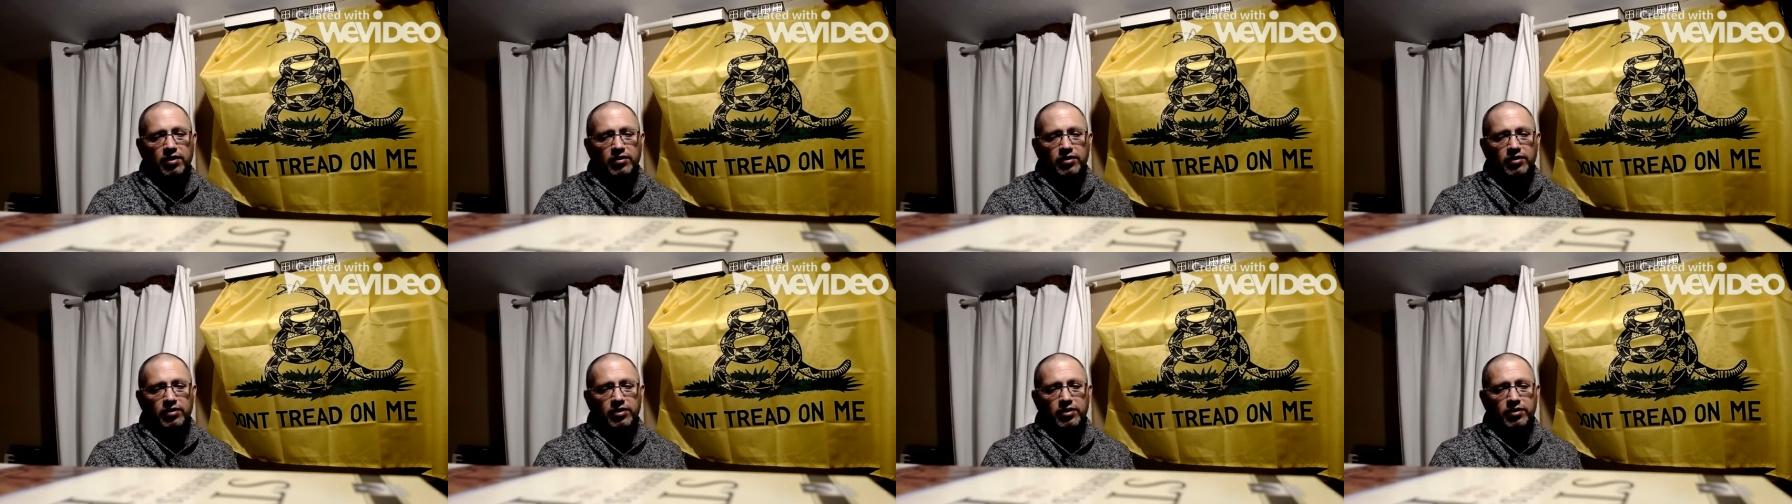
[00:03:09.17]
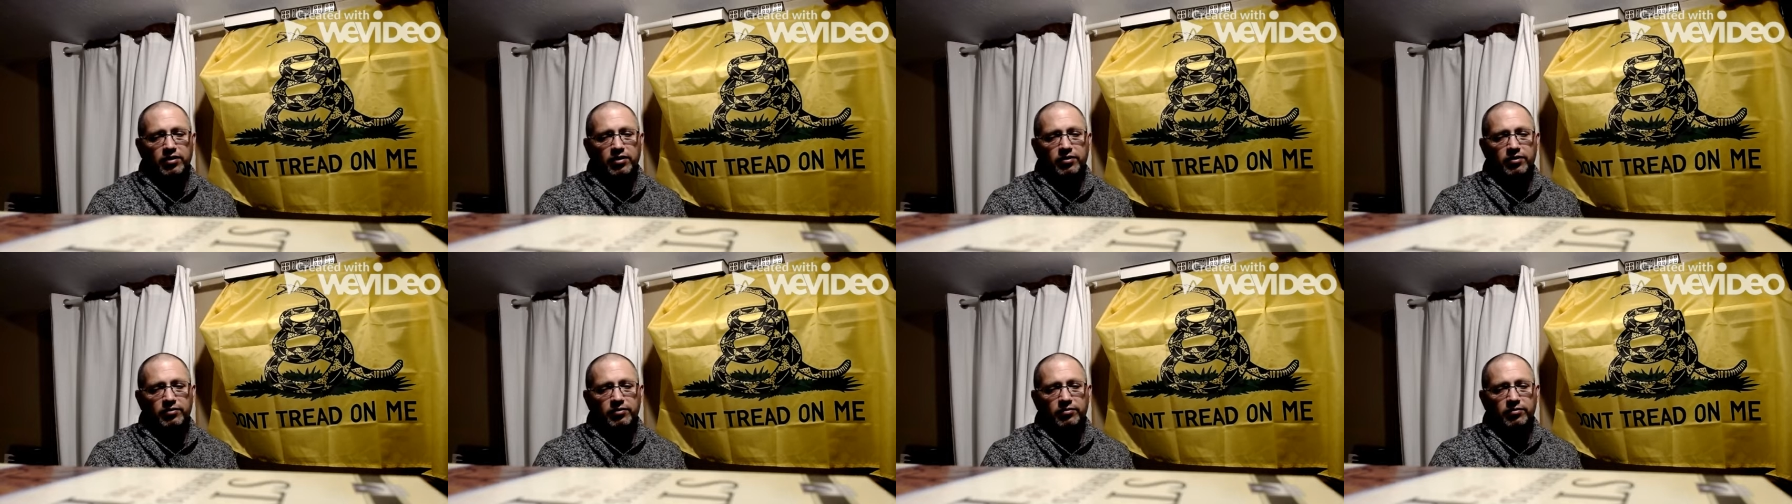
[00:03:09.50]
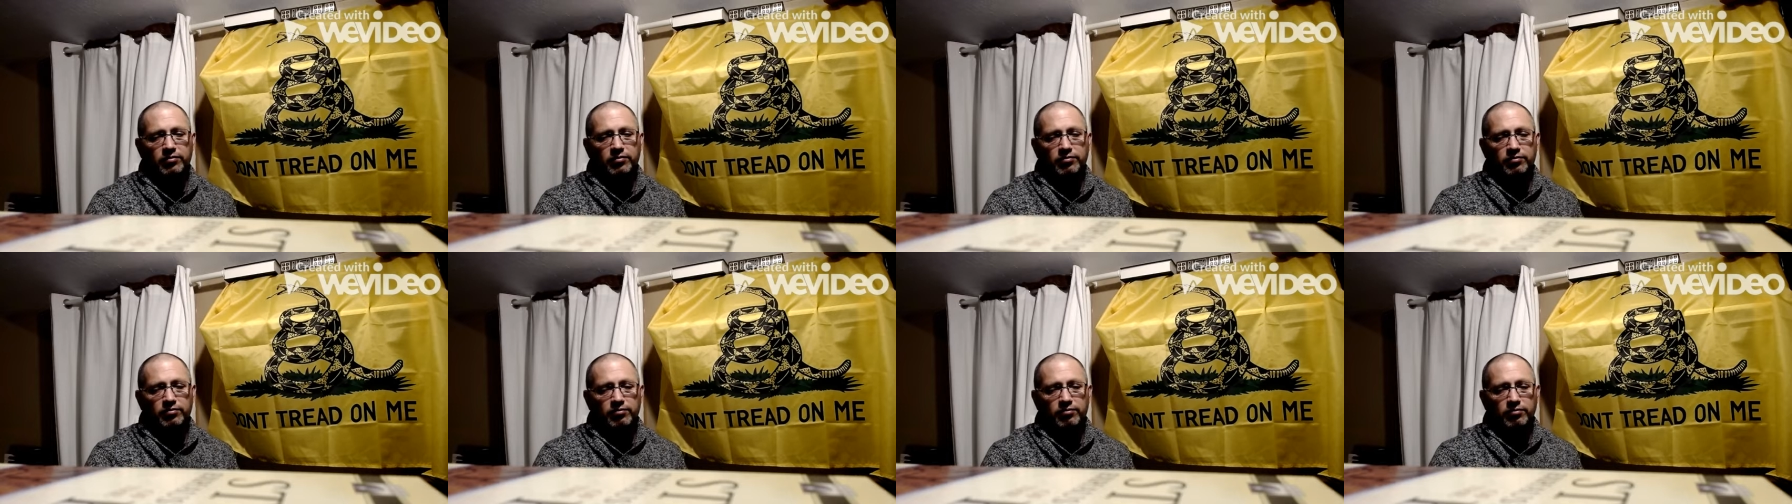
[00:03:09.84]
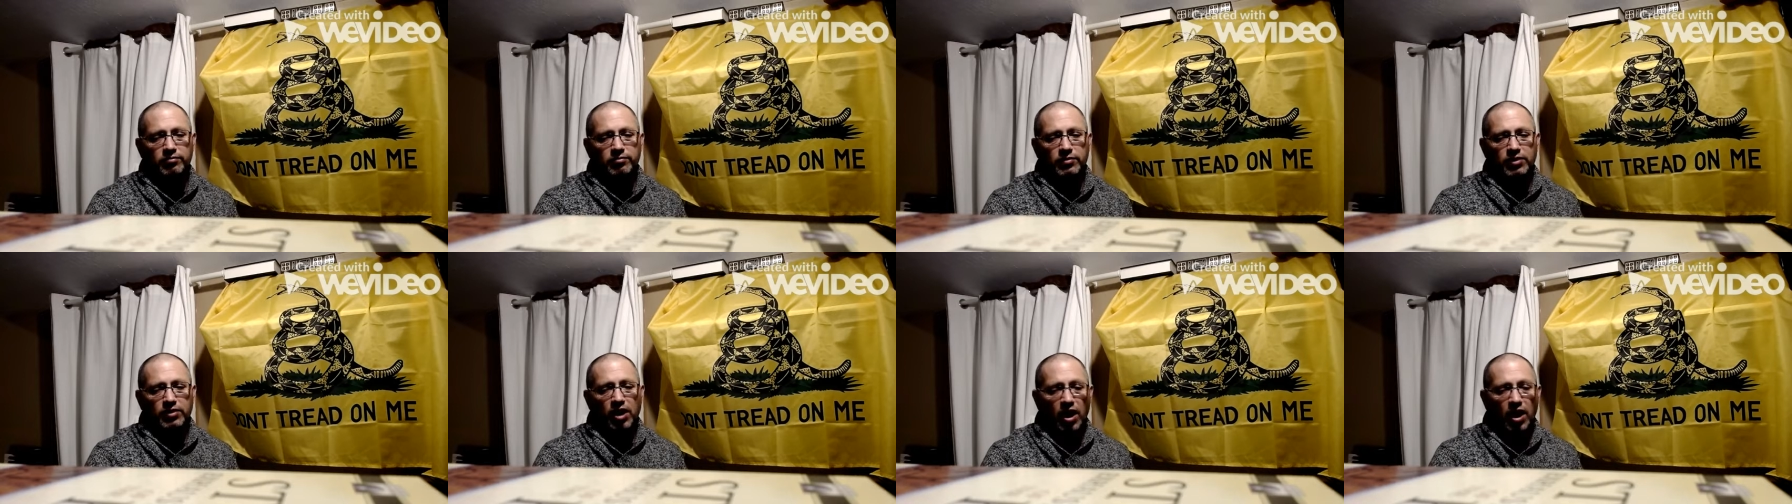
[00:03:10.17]
the
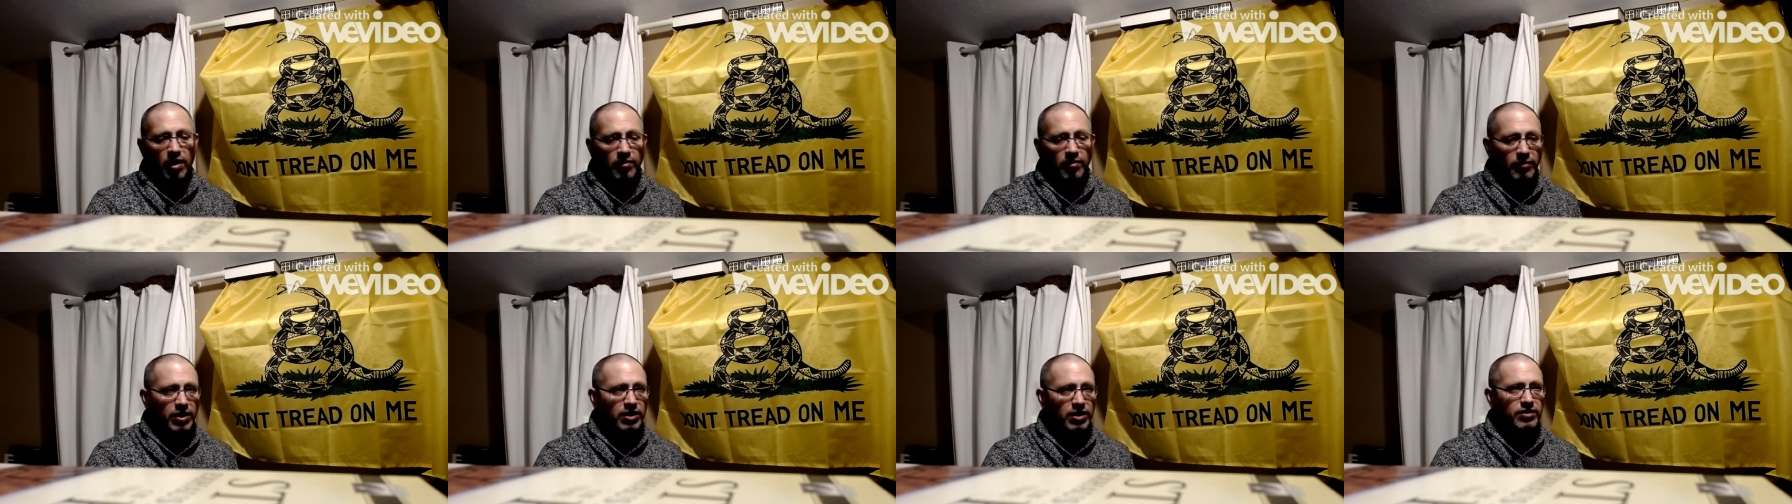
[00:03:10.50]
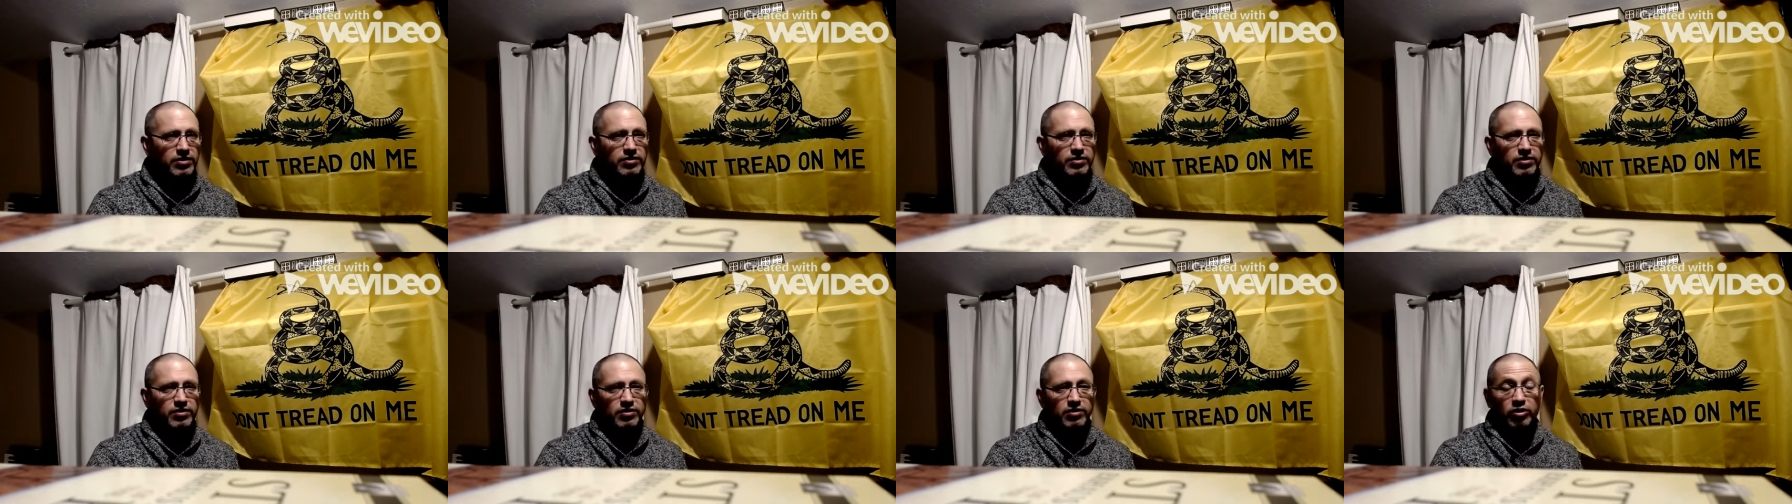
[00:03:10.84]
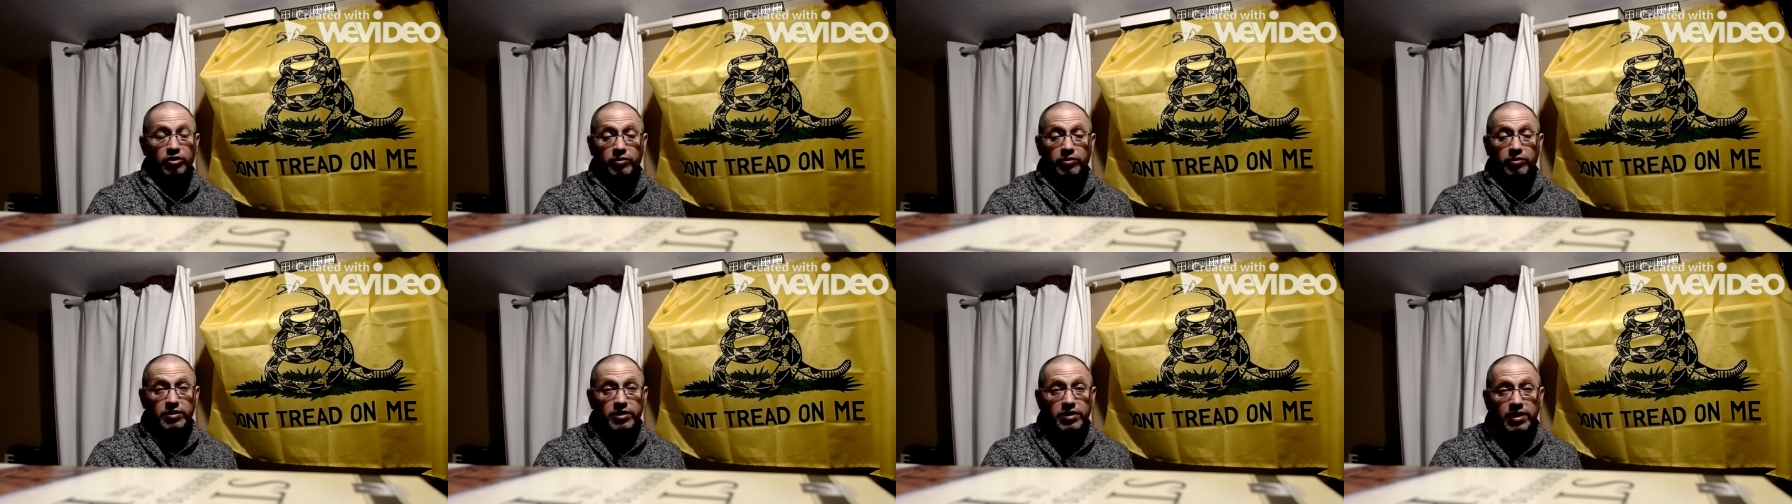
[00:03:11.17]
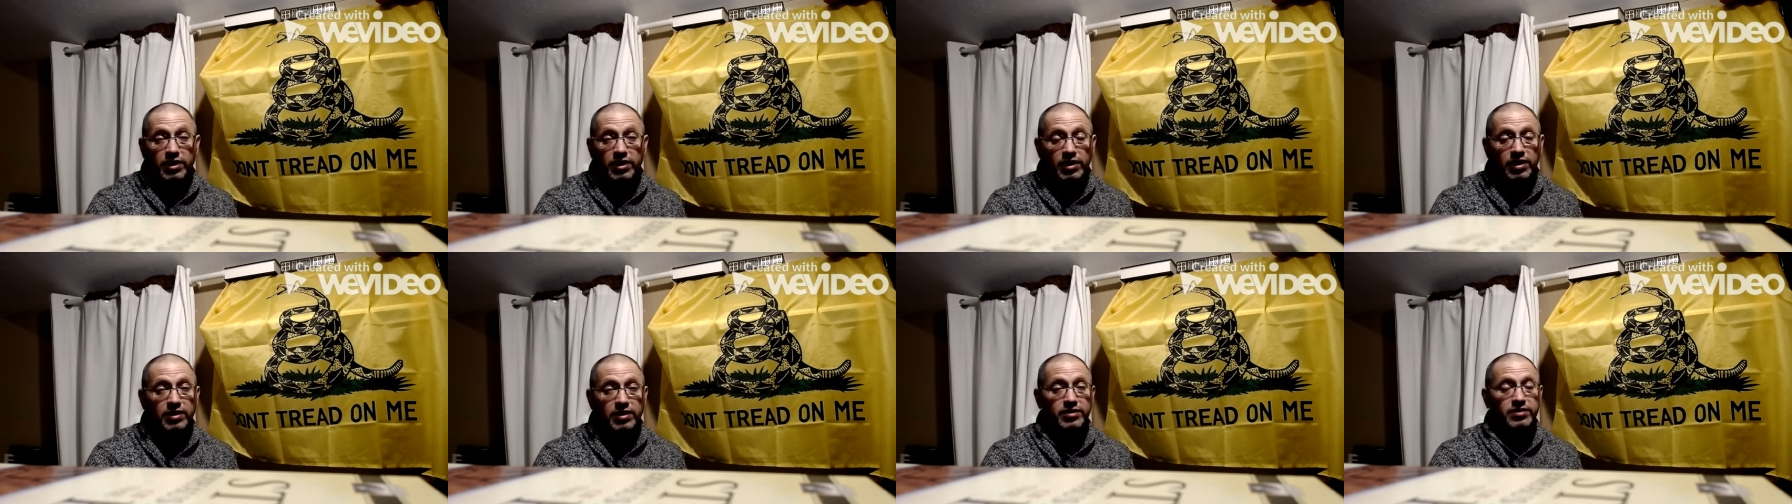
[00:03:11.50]
comments, the
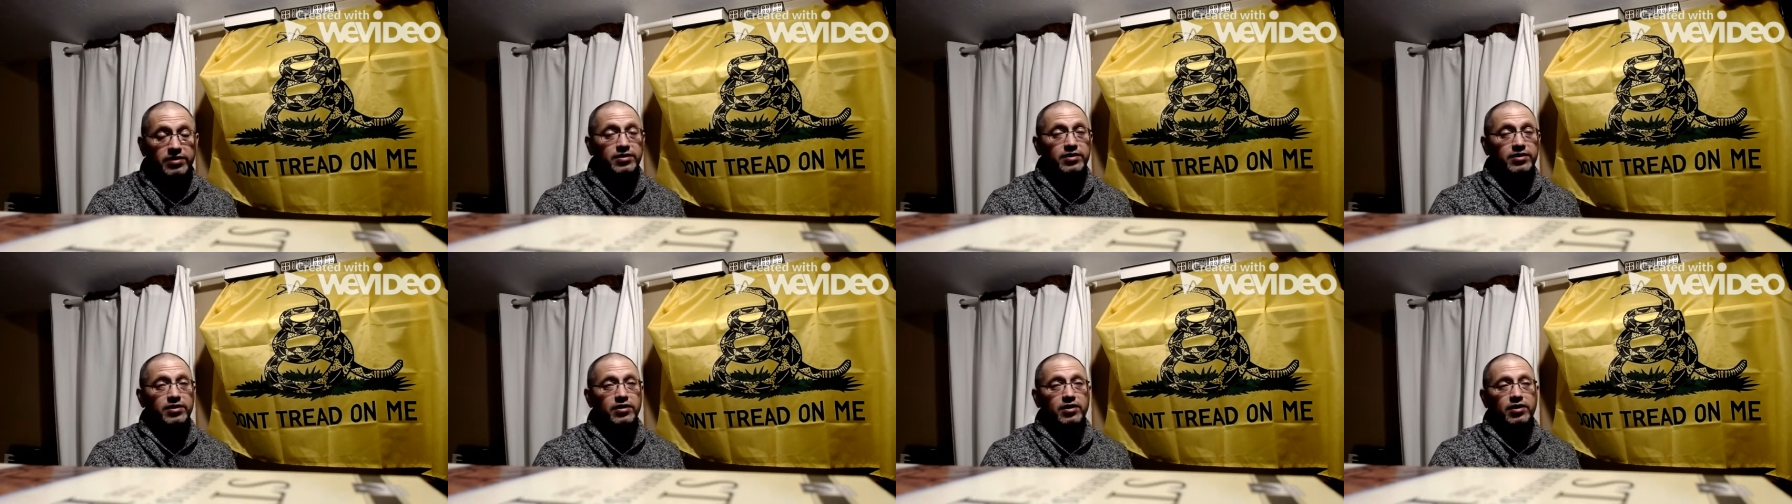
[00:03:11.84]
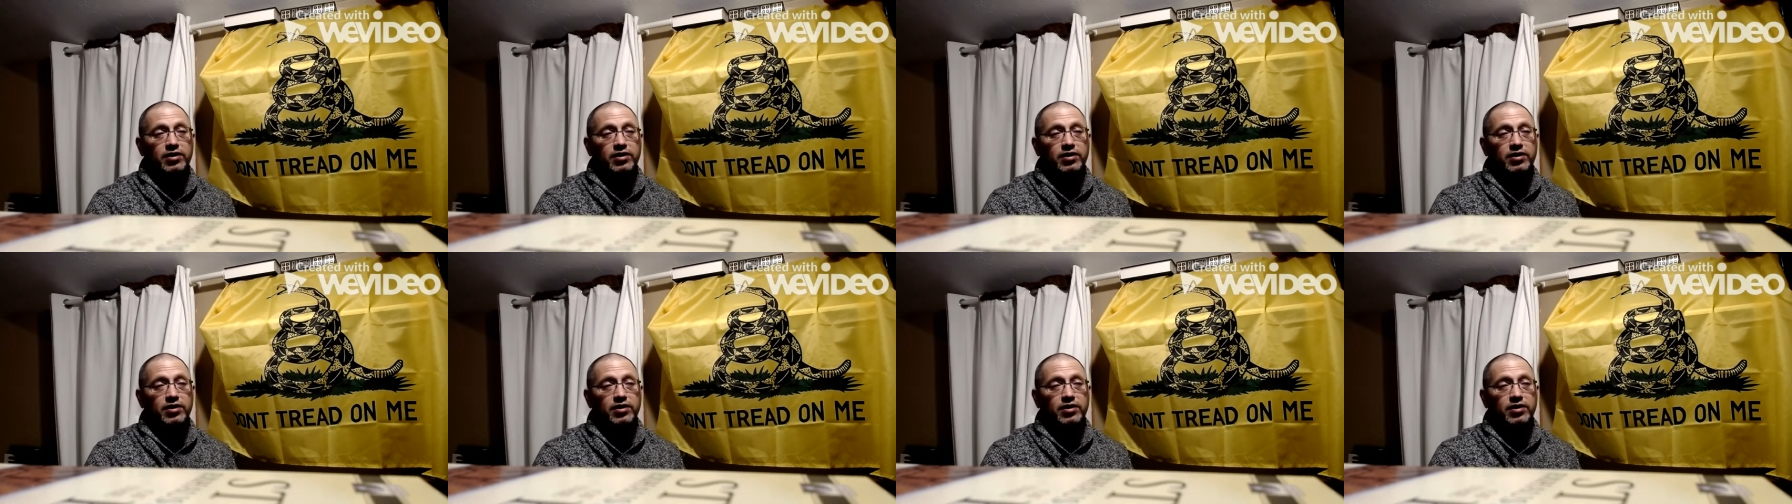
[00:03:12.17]
critiques,